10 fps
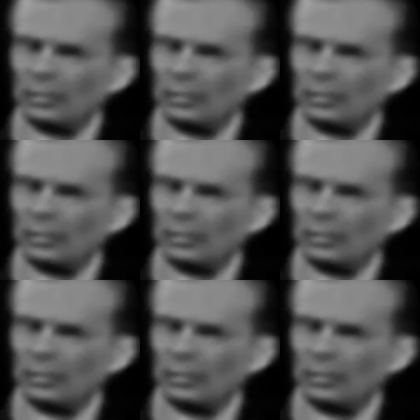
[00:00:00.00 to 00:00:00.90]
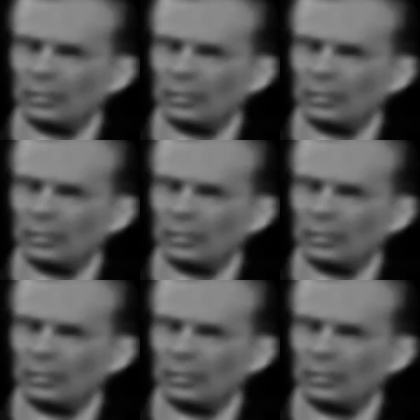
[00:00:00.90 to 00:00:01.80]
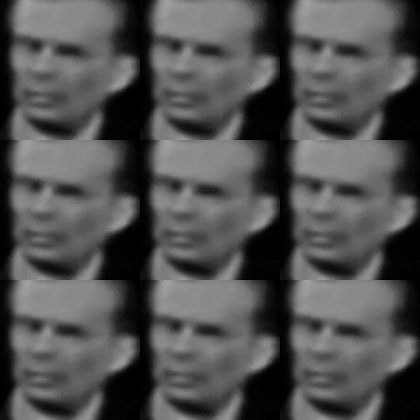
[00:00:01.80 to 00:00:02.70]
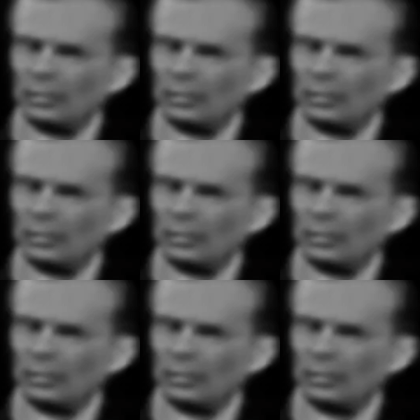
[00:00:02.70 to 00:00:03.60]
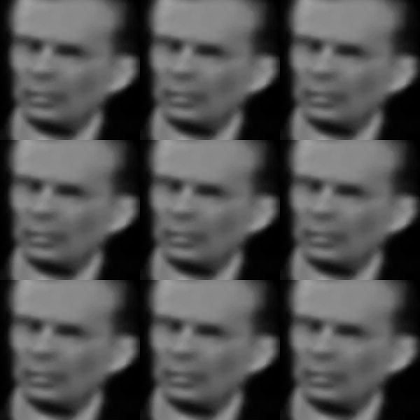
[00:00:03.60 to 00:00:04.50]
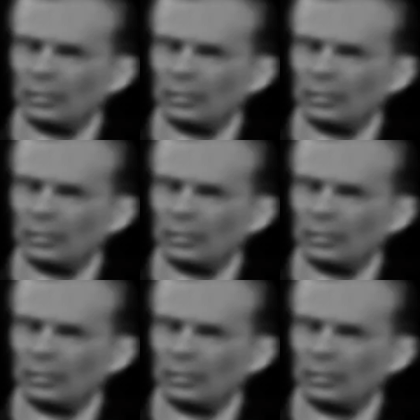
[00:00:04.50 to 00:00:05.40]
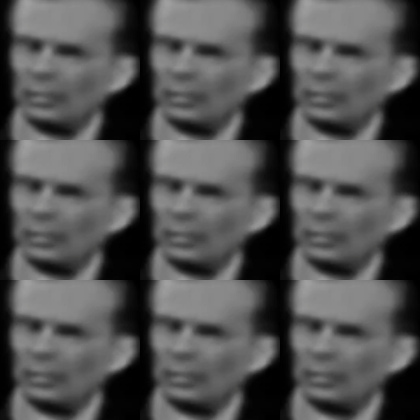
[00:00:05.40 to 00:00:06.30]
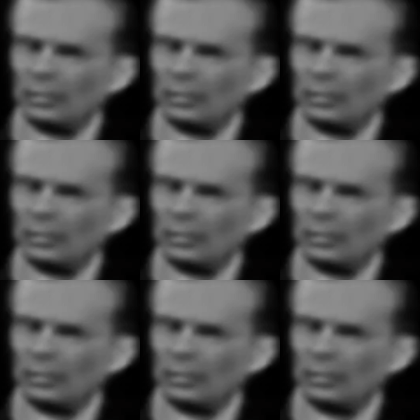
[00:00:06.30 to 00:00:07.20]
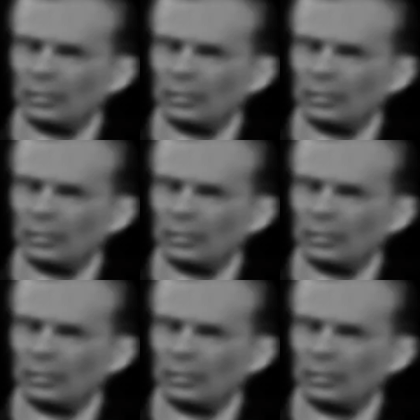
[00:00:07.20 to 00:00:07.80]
(not speaking)